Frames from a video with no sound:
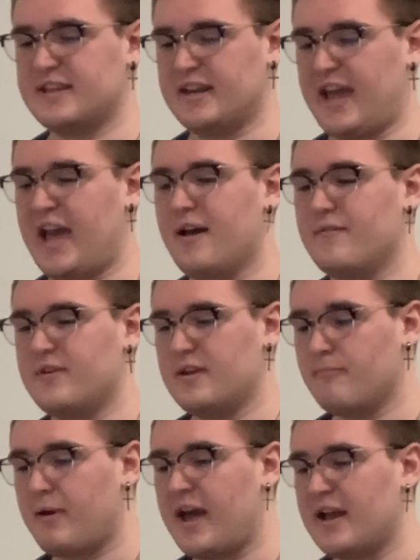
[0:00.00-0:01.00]
can have
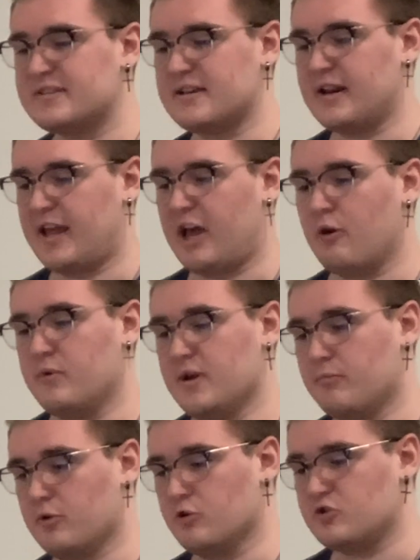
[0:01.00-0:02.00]
impacts on how we
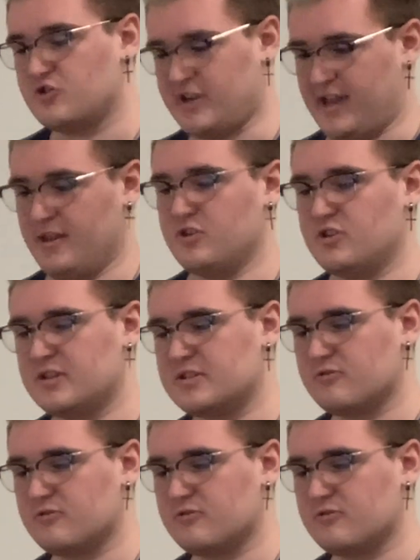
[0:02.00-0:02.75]
approach challenges,